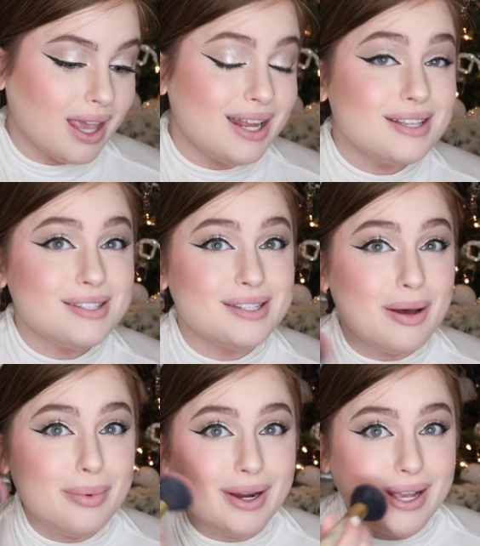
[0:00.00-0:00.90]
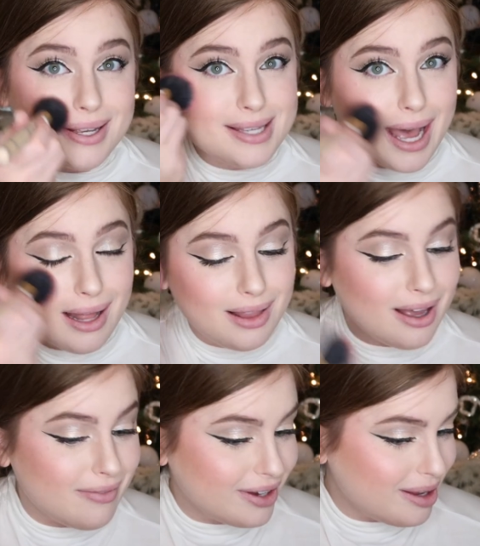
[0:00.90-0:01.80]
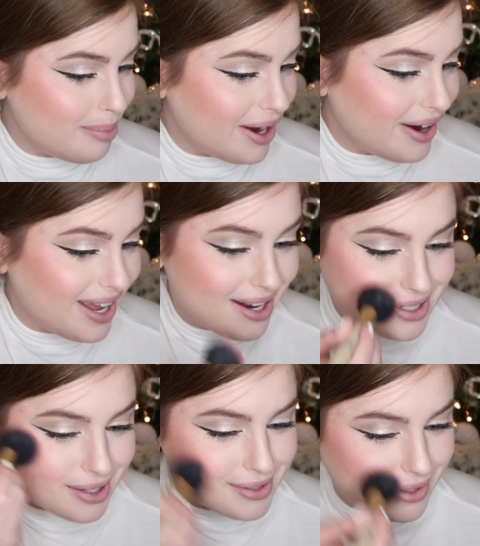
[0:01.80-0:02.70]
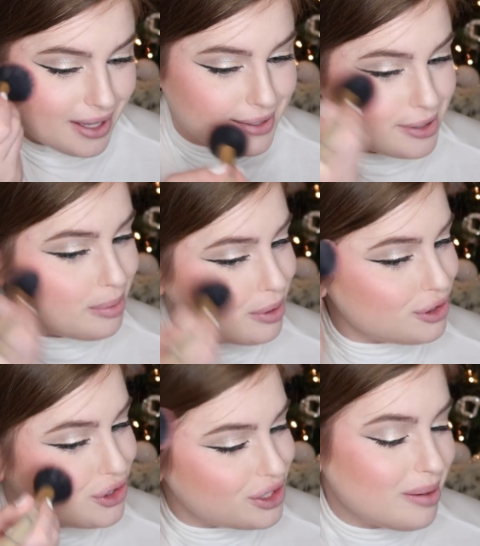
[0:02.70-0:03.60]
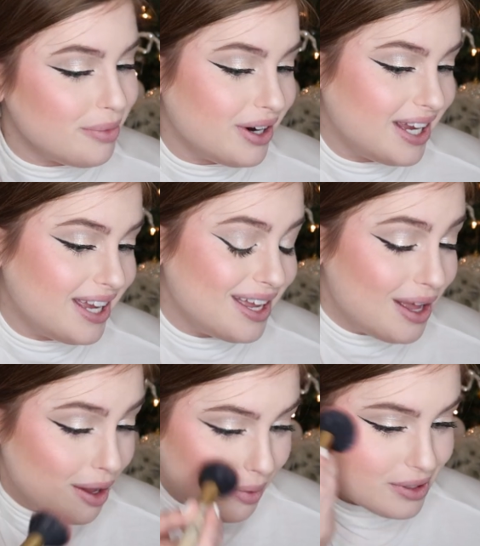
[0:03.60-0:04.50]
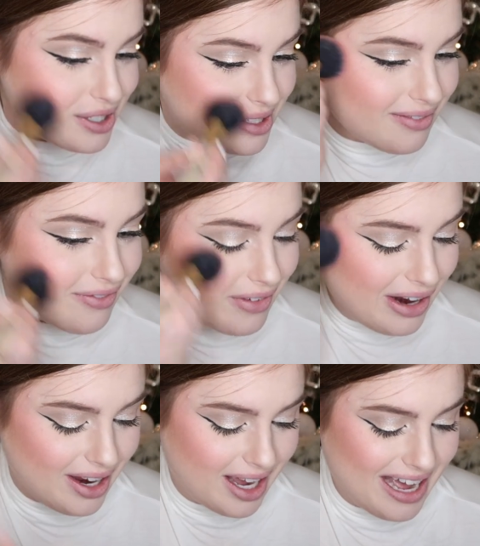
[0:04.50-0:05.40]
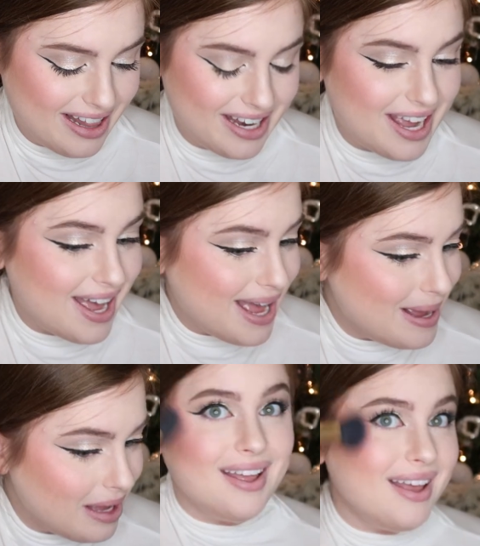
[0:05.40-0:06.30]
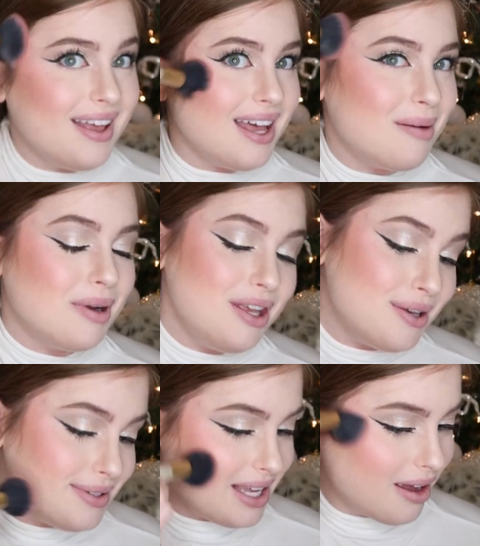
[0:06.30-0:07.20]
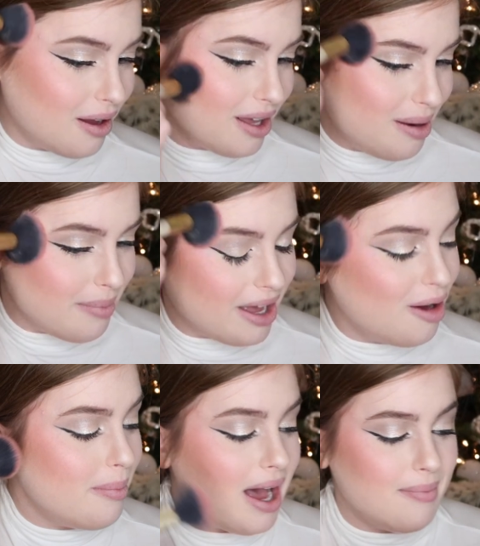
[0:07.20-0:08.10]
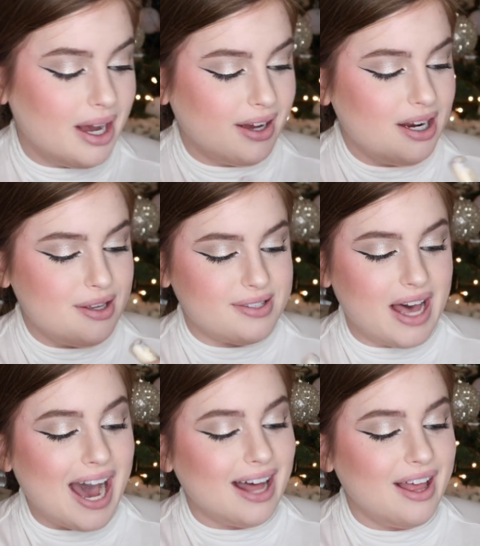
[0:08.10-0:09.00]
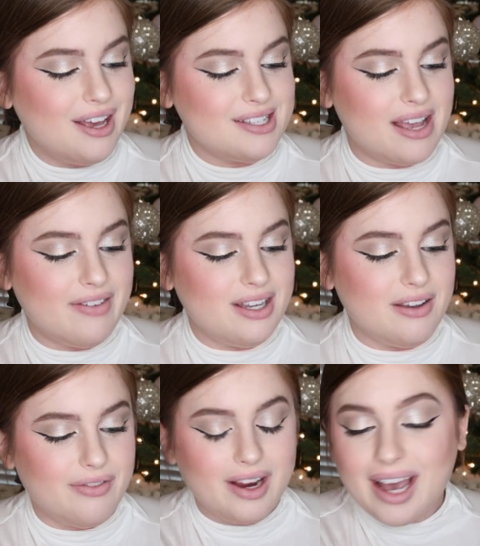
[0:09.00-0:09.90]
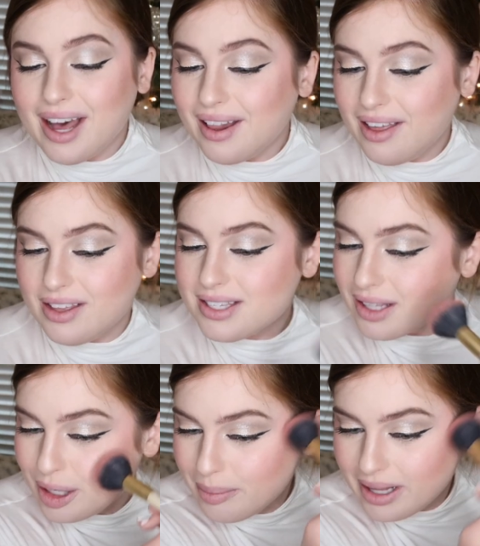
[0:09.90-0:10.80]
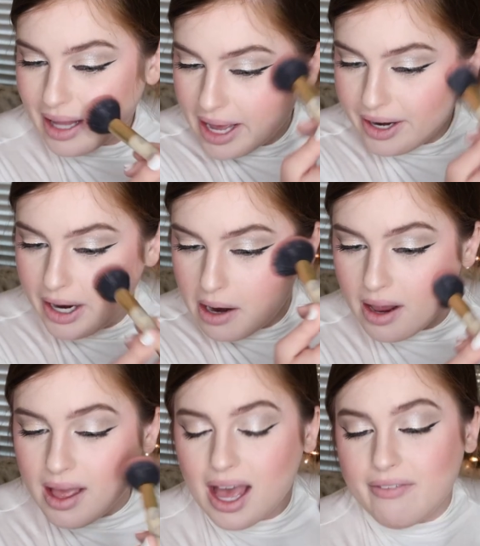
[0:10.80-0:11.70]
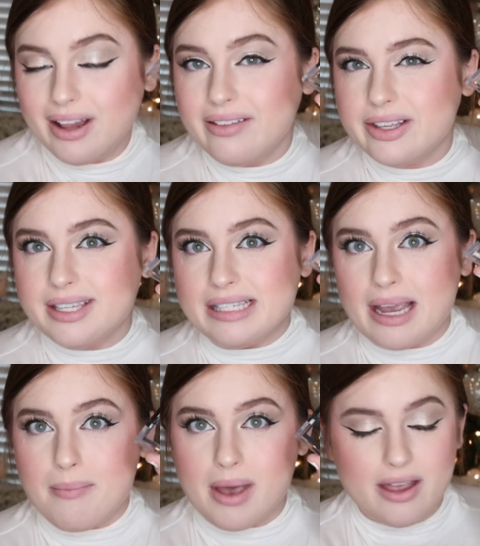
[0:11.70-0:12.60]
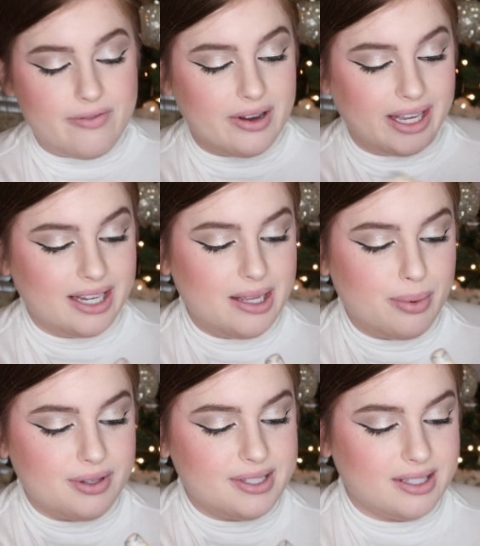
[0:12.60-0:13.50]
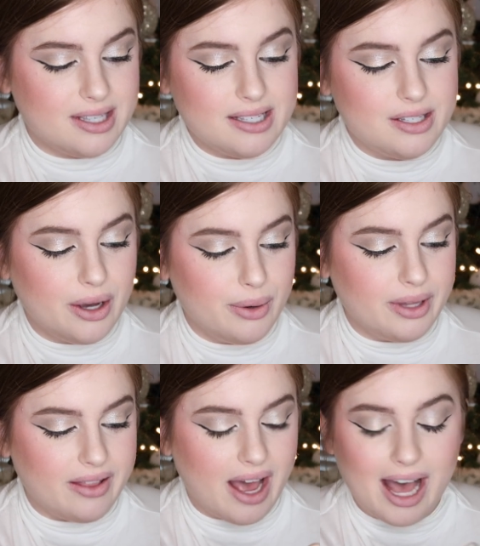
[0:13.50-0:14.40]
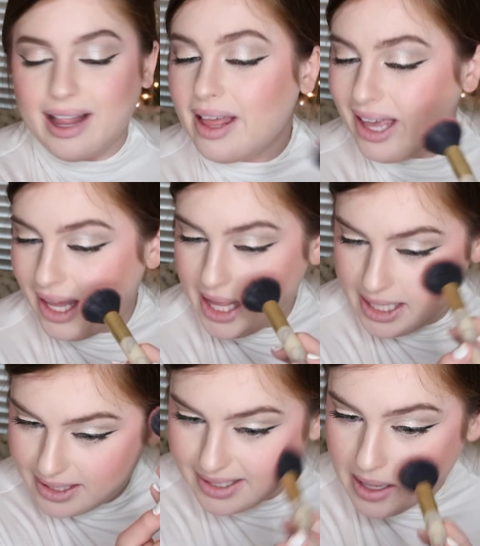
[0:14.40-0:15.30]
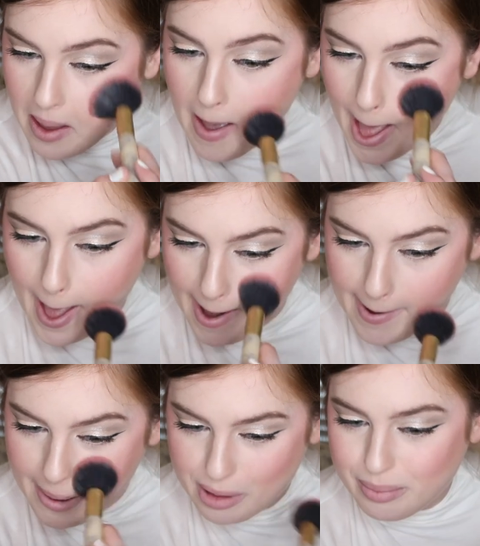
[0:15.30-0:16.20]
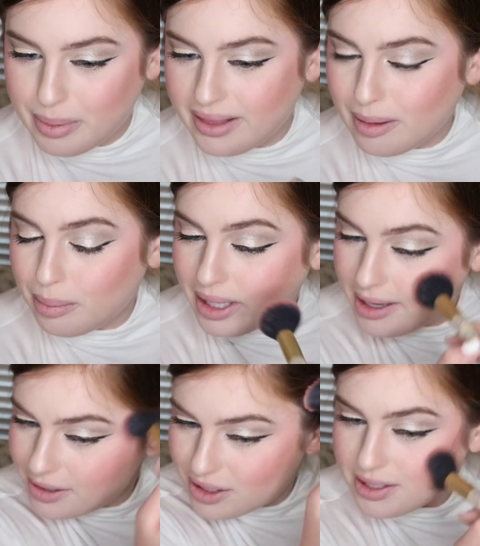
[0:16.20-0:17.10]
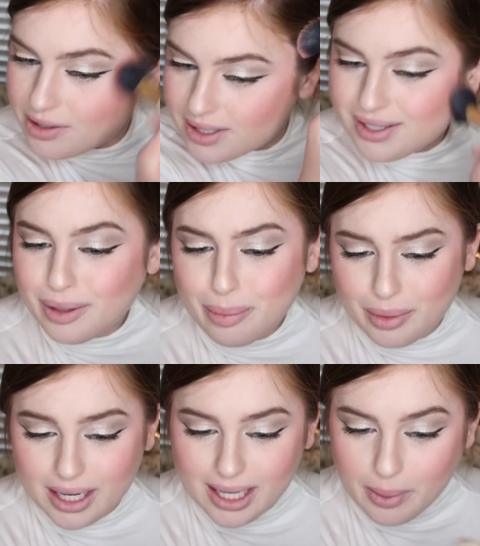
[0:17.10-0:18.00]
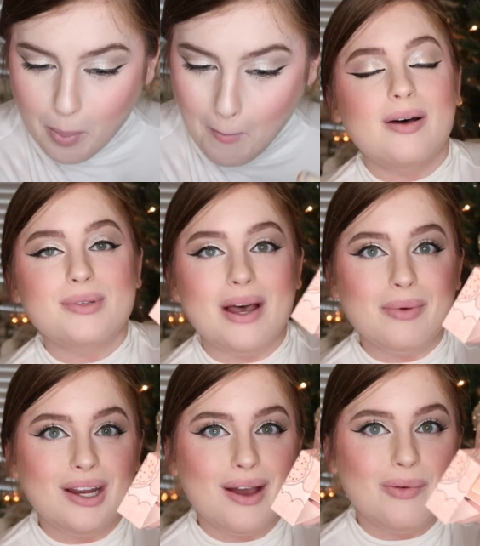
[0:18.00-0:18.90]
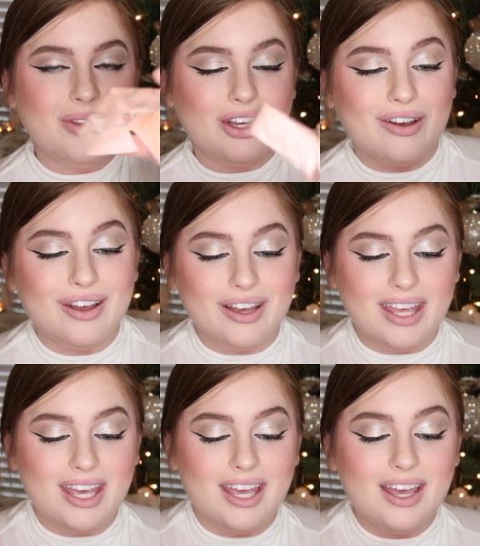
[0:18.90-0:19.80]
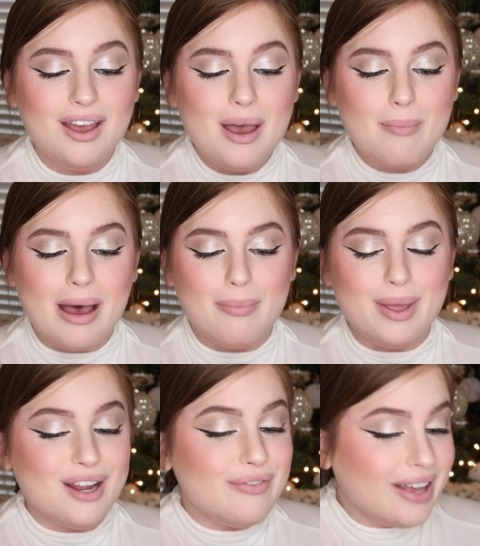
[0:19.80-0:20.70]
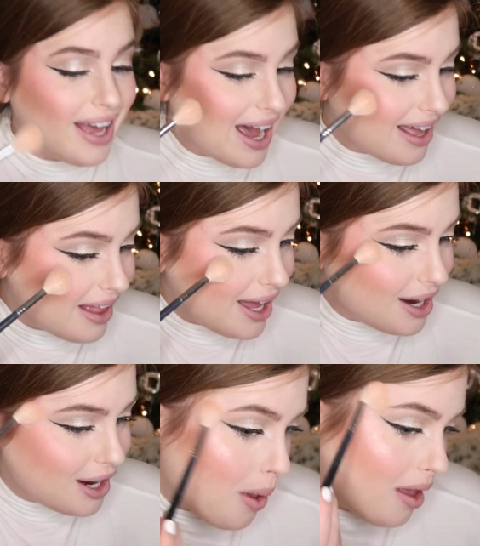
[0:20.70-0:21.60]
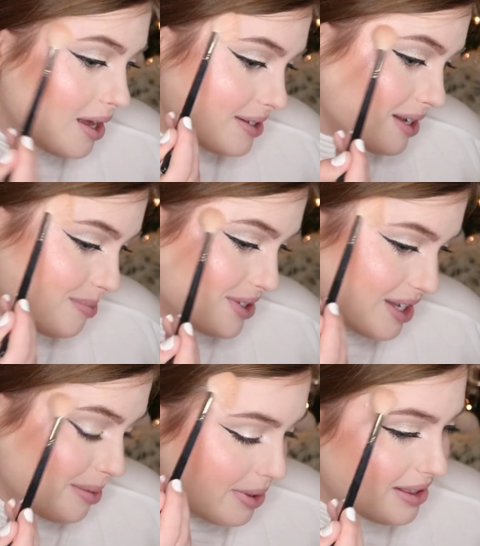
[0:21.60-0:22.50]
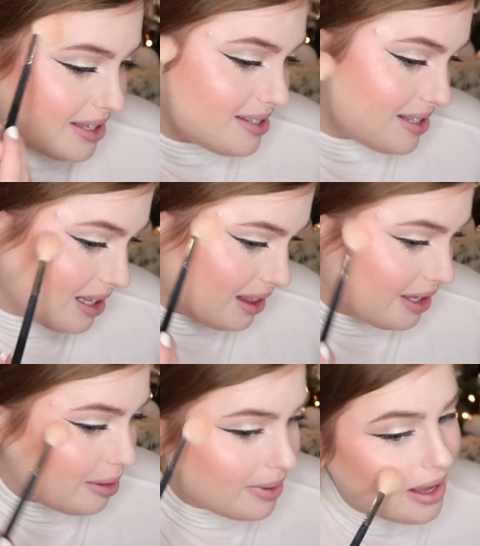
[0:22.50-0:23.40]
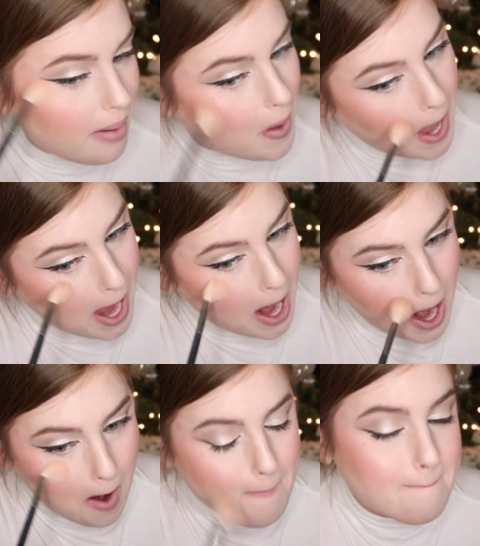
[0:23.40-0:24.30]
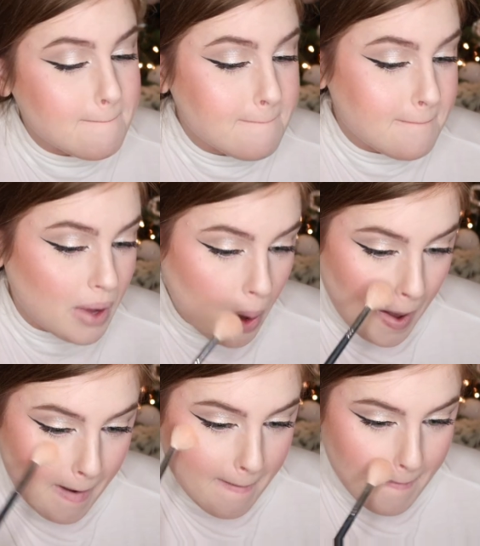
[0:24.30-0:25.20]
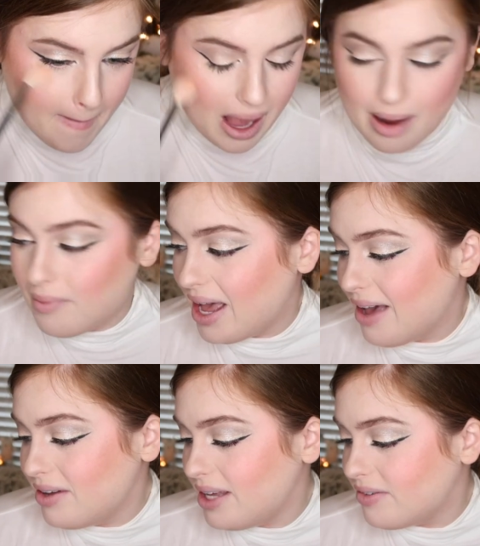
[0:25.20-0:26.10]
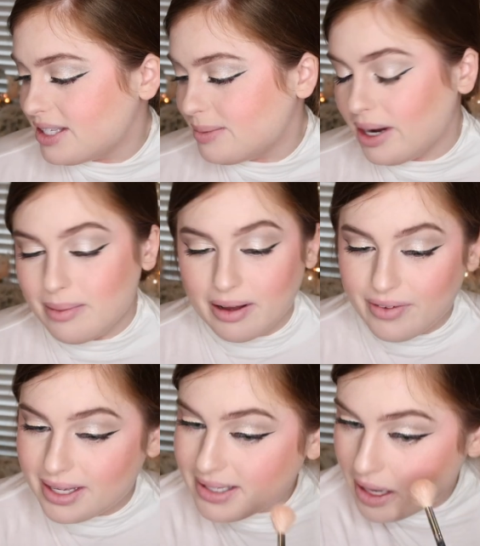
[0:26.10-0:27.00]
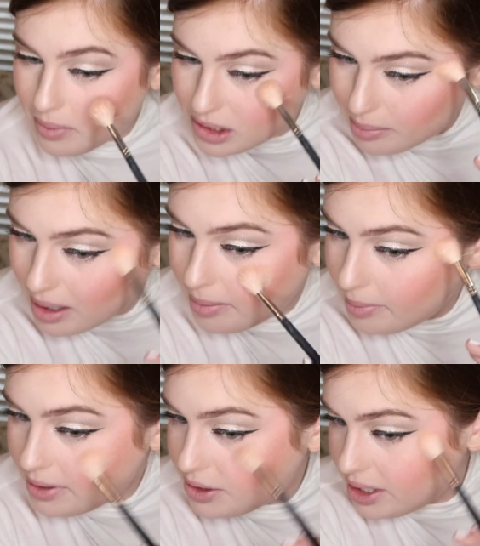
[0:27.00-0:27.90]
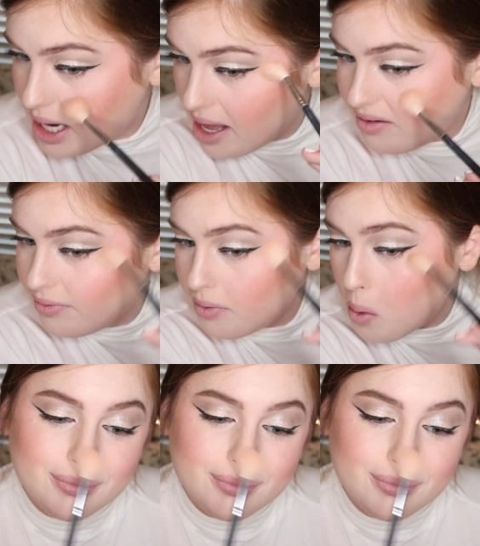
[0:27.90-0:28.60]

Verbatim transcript: And it's so pretty because I love a good berry and it's also like super shimmery, which is very holiday and I'm gonna use like a good amount, but I'm not gonna use the highlight because I have a different highlight that's a little bit lighter. I feel like this is like made for like a deeper skin tone like the highlight is. Um, but the blush is just so pretty. Um, so I'm gonna go in with the Cookie by Benefit highlighter. And so I'm just gonna put this a little bit up here. I haven't even sprayed my face yet, which I probably should have.